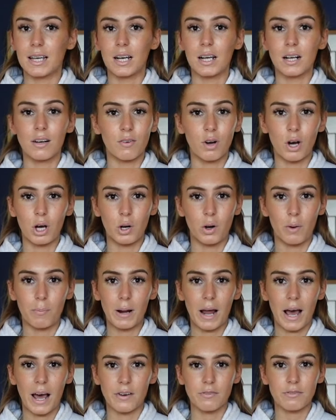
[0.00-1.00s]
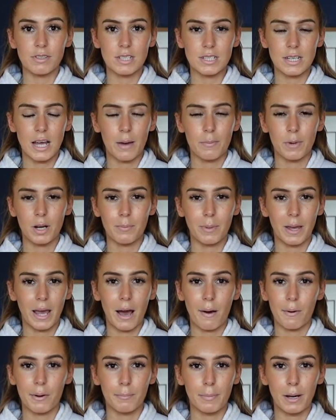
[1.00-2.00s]
Like I've got a lot planned for today. I'm gonna be
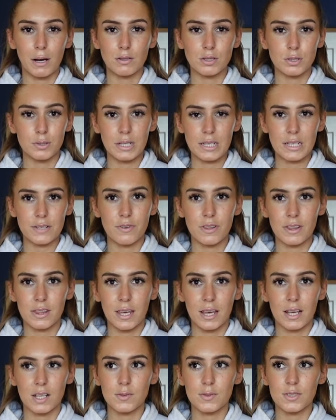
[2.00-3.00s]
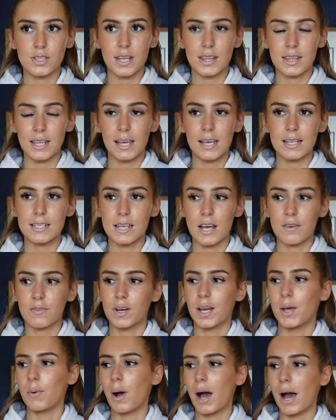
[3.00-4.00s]
out and about doing different things, which I think is
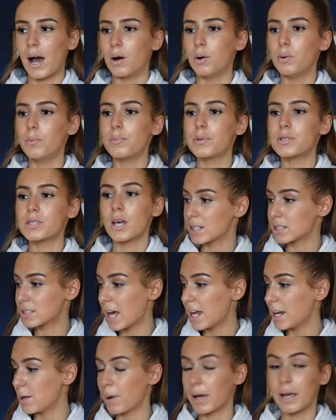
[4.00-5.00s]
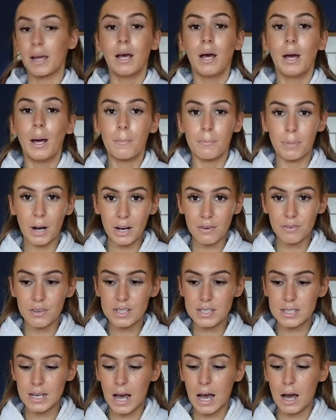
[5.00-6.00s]
definitely what helps. So anyway,
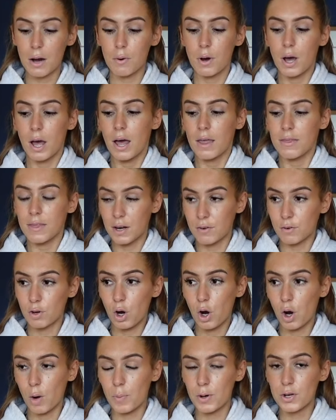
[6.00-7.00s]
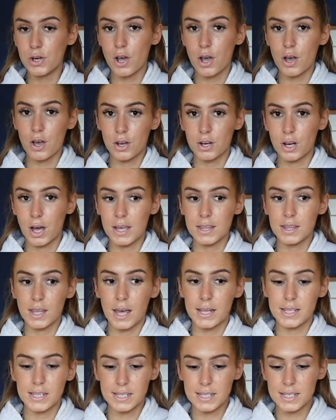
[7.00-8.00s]
breakfast now. Then I've got hot pod yoga
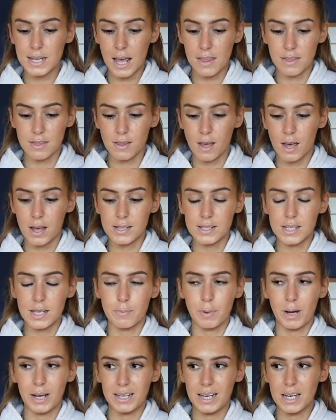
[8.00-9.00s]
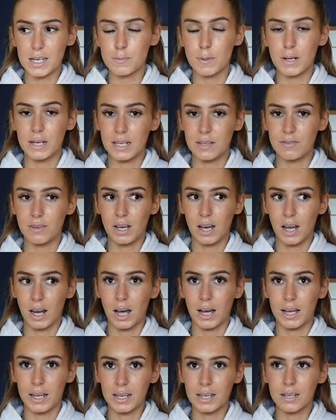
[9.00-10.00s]
9:30 to 10:30, but I need to be leaving at
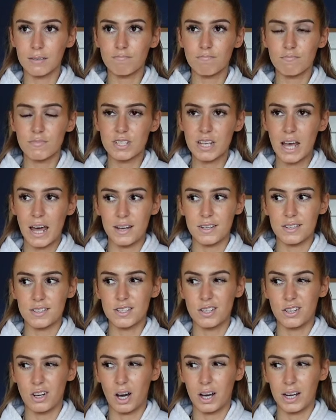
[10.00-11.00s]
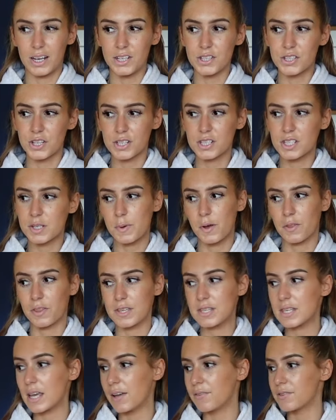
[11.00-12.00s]
like 10 to 9 just to be on the
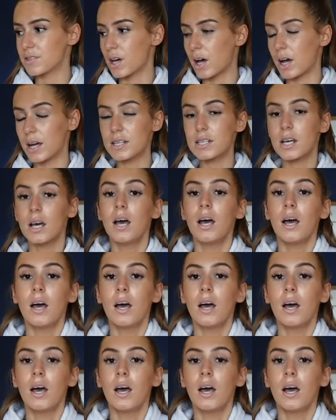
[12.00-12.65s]
safe side.